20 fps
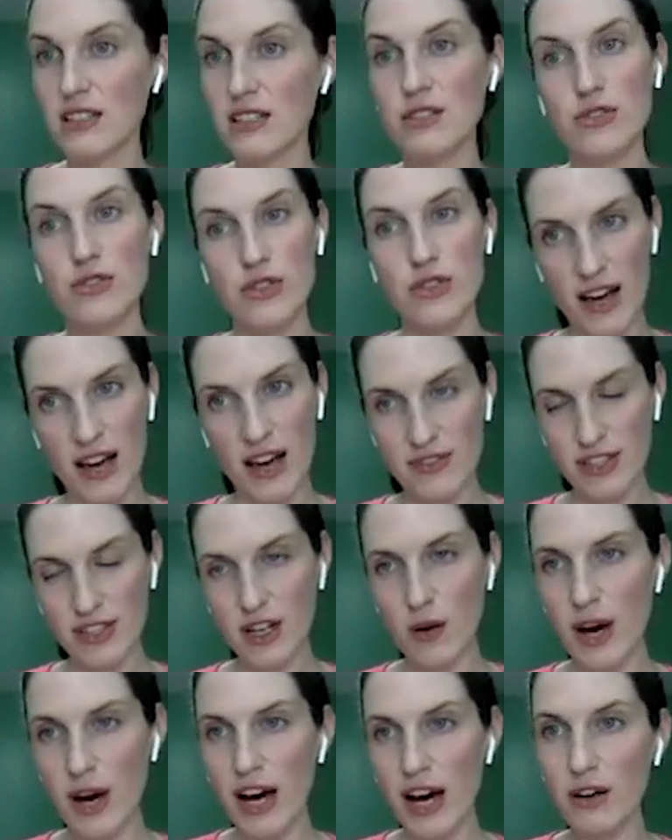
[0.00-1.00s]
Drafts go
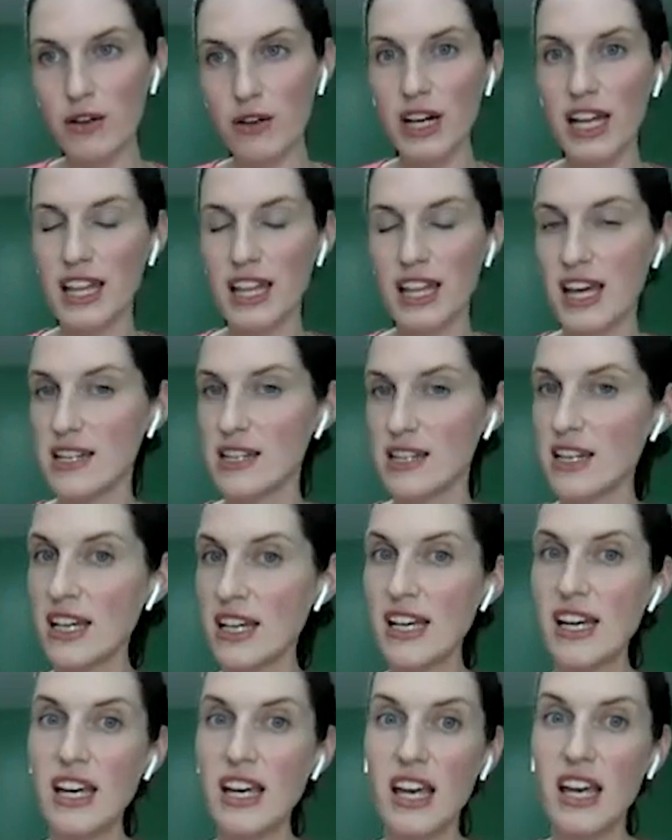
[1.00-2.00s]
out. And then
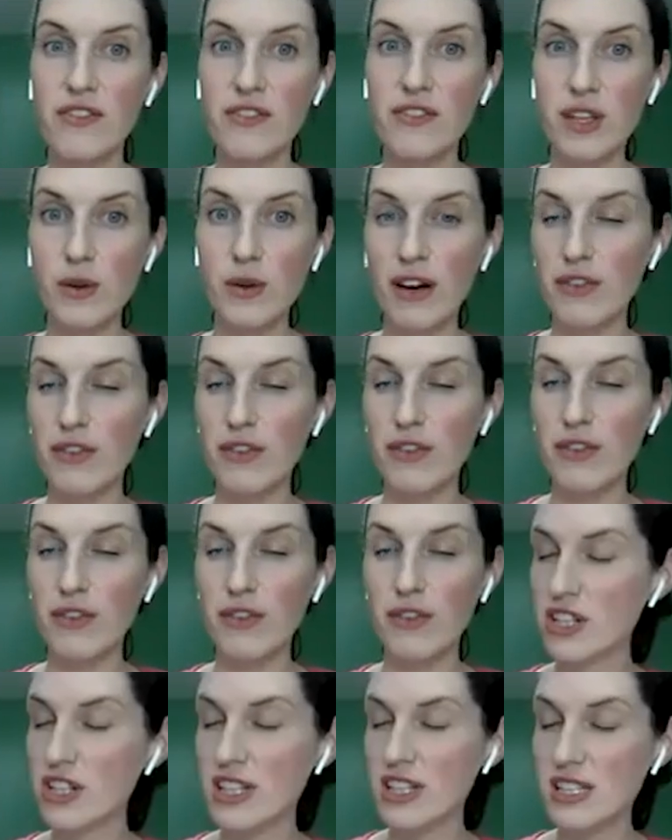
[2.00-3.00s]
if you have
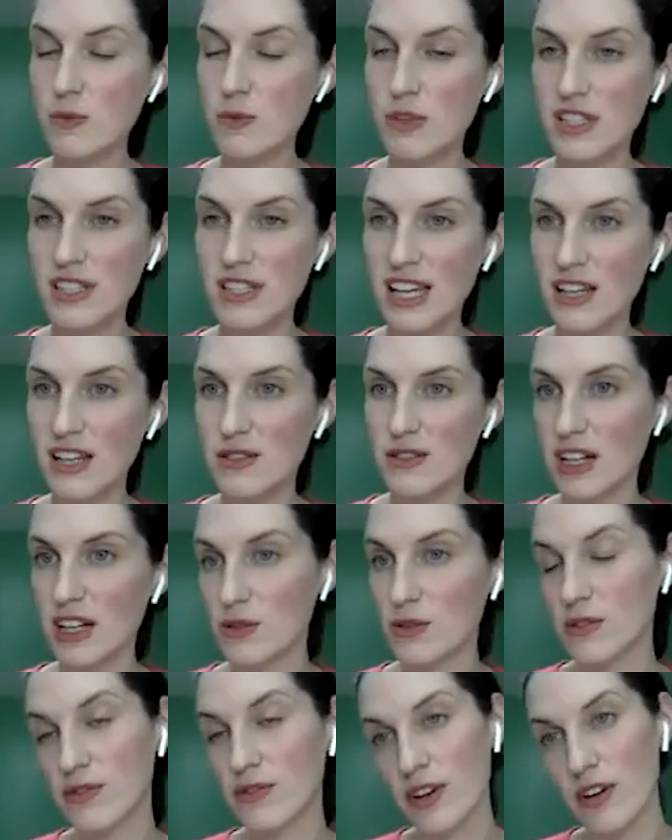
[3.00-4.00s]
questions, we get you
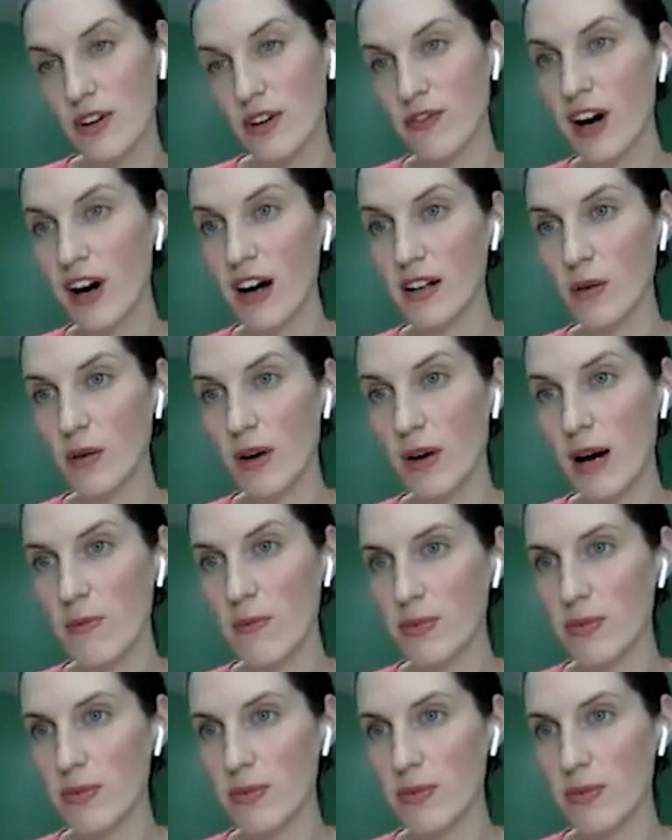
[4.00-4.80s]
scheduled for a follow-up.